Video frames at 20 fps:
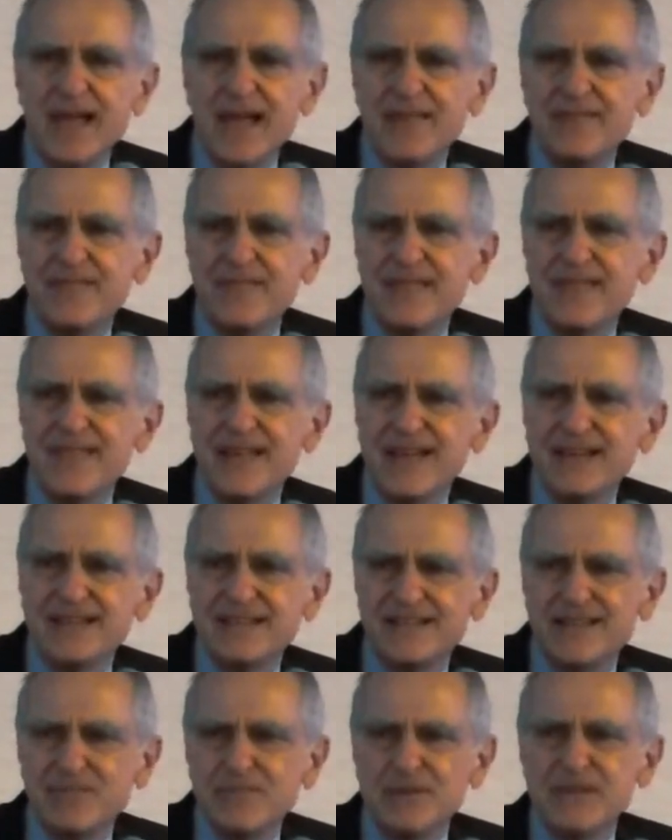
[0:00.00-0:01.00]
and that
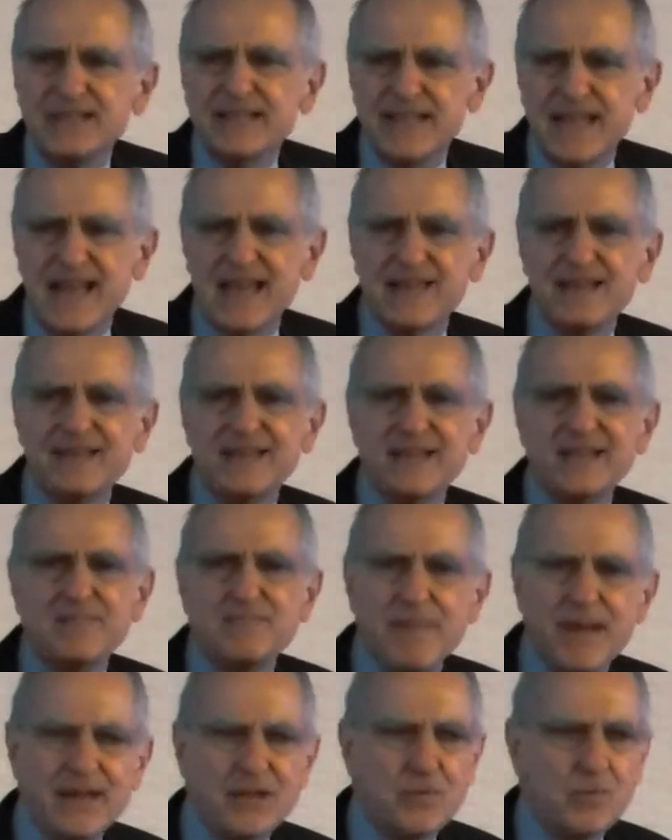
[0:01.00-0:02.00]
is that we tend
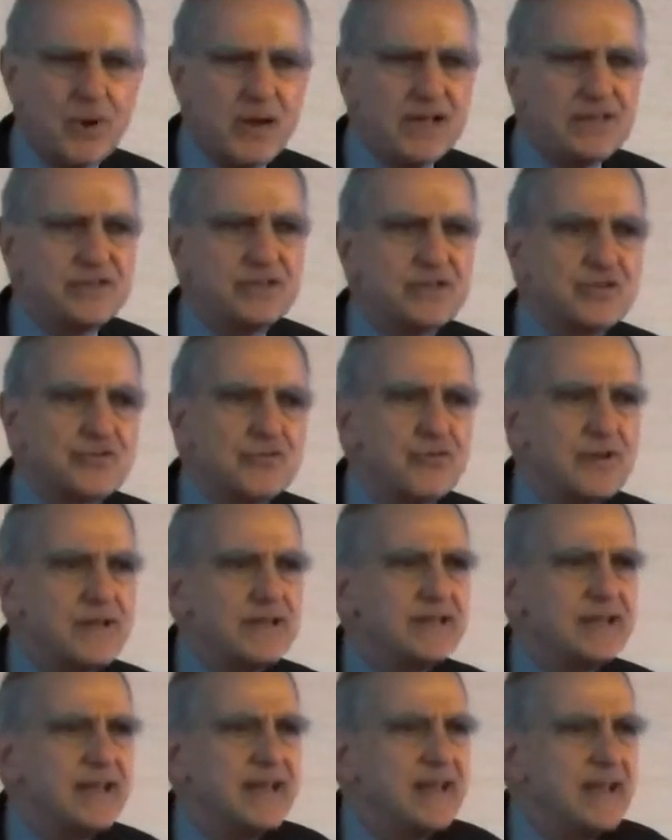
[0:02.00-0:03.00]
in many ways to
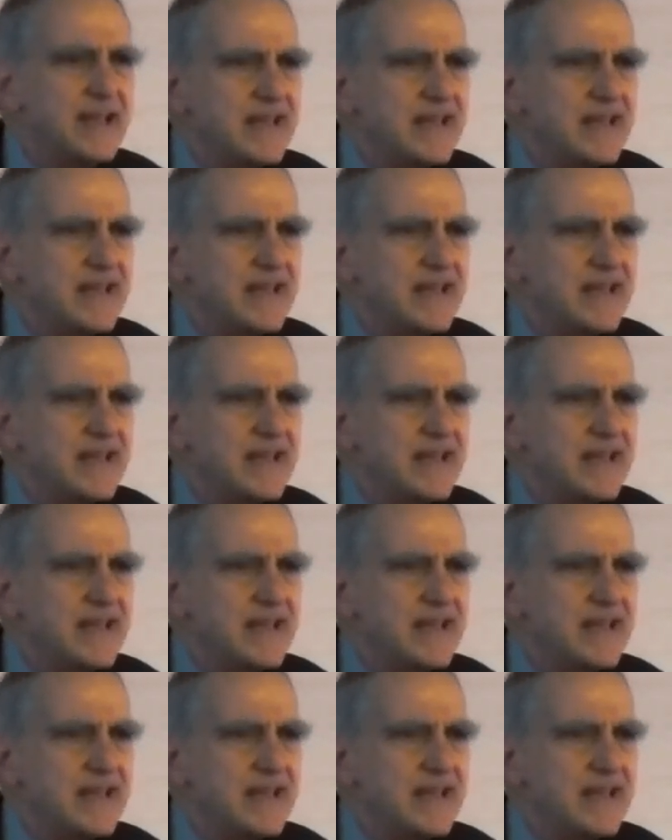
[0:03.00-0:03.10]
treat